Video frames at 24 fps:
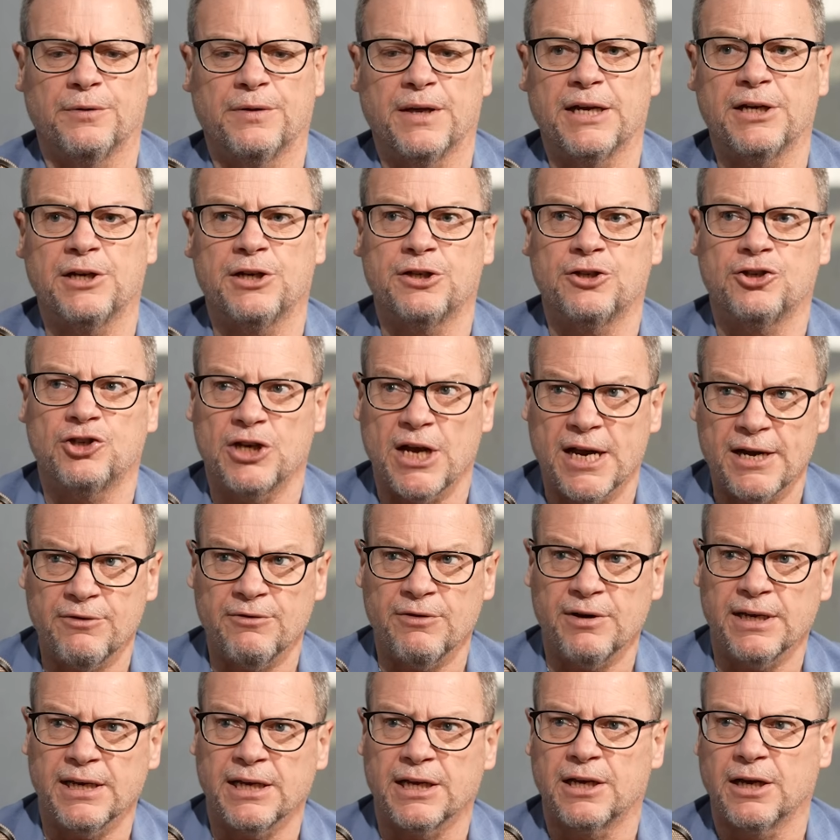they
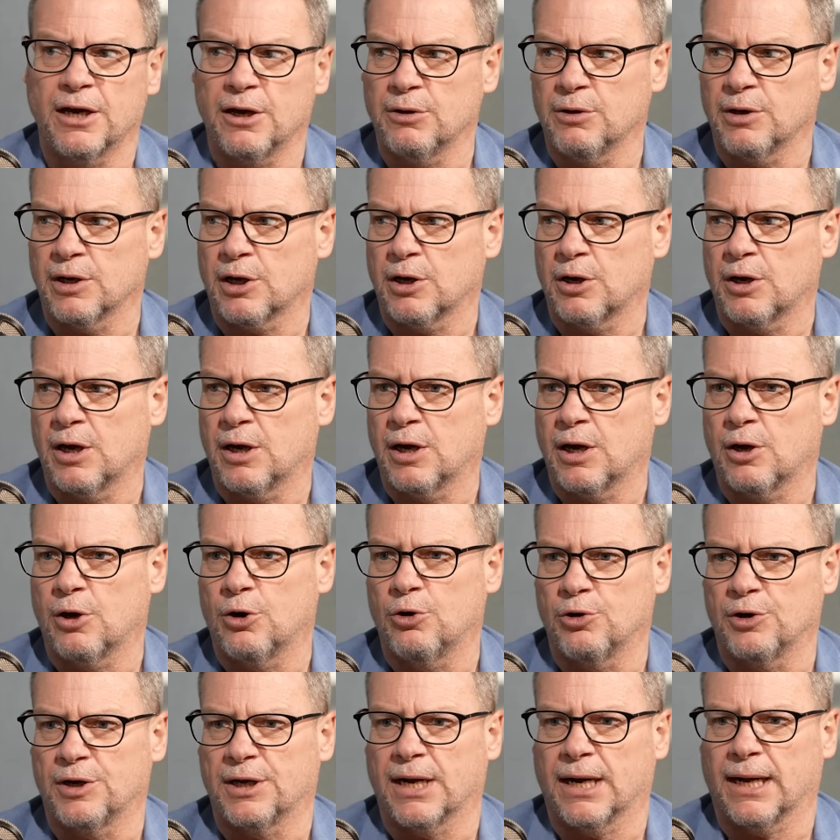generally go a
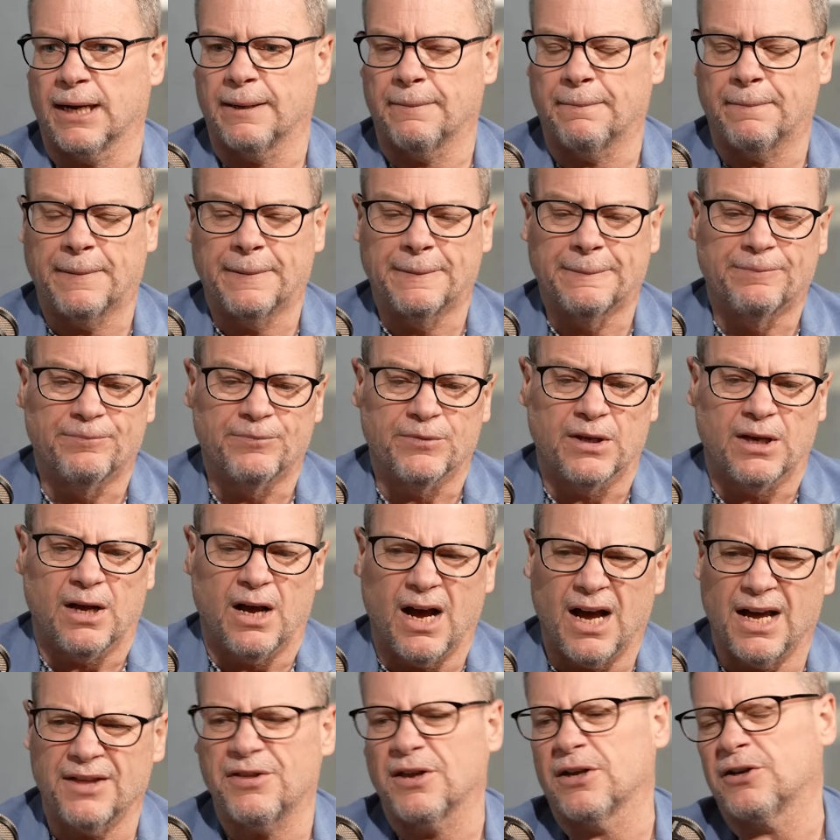good clip.
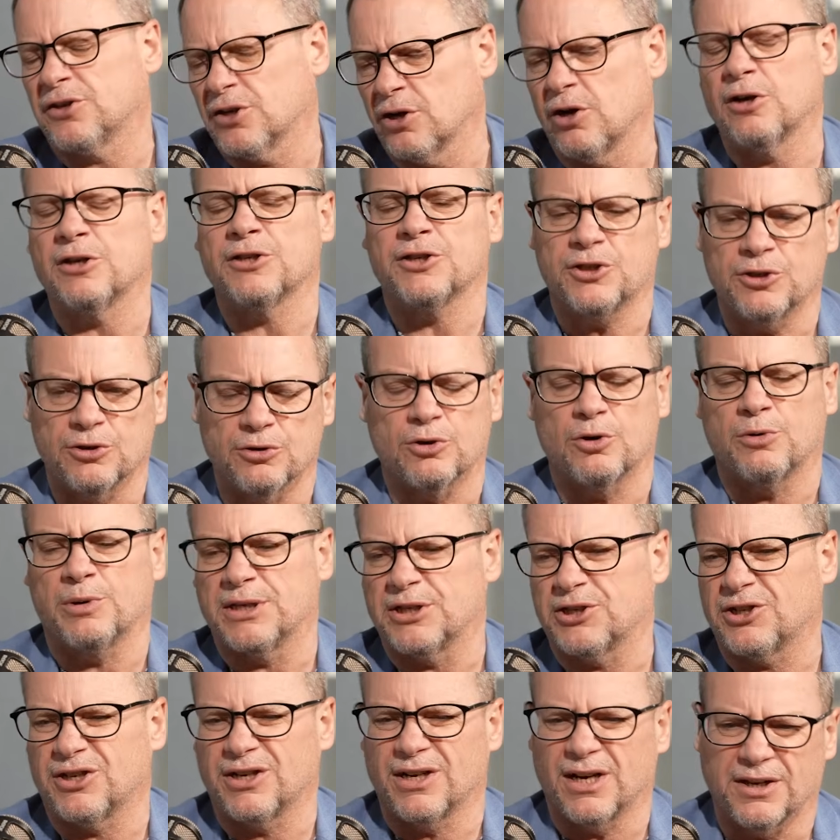I think to answer your
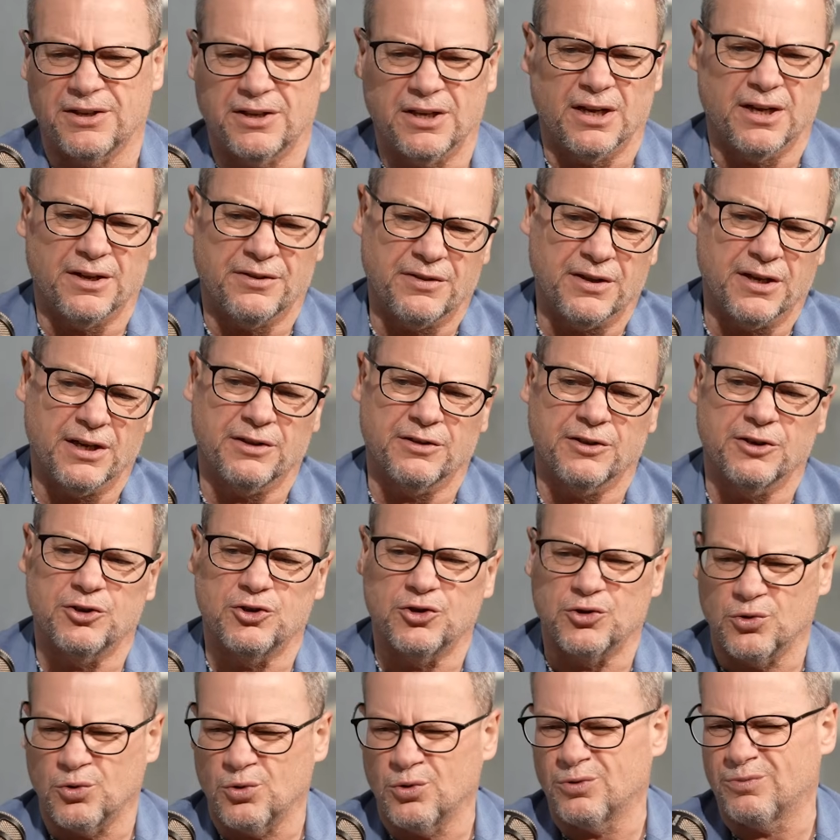question, I think the
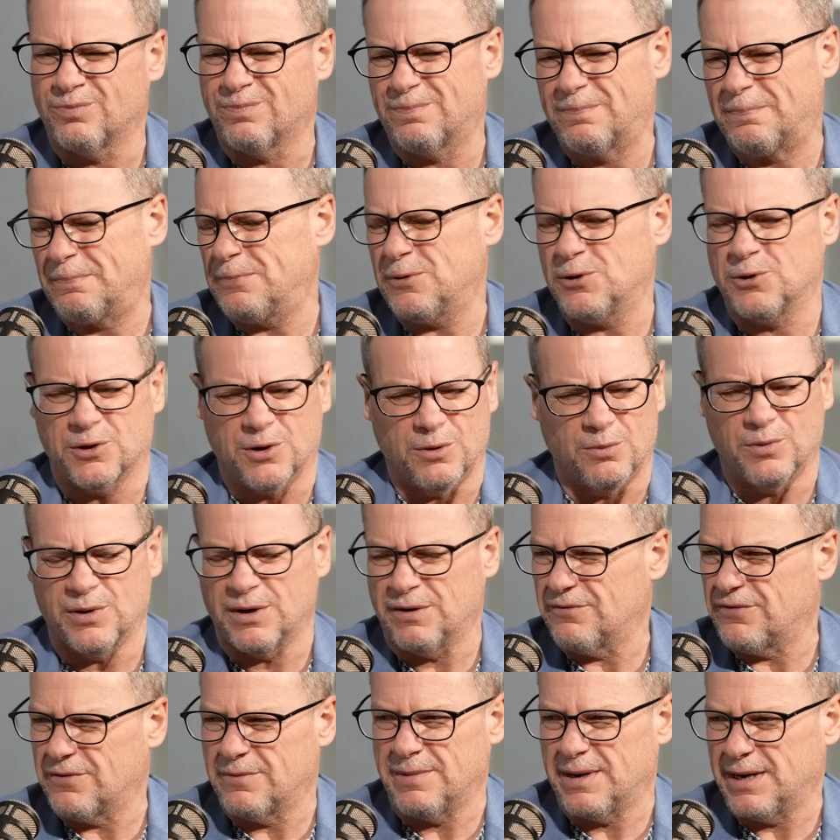draw... you can
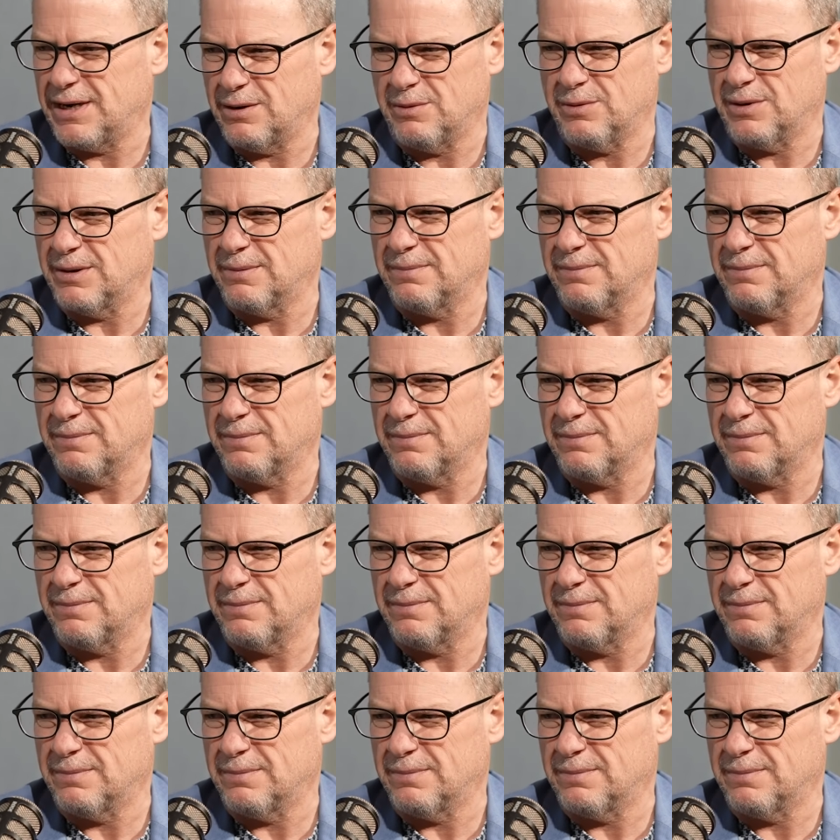win from anywhere.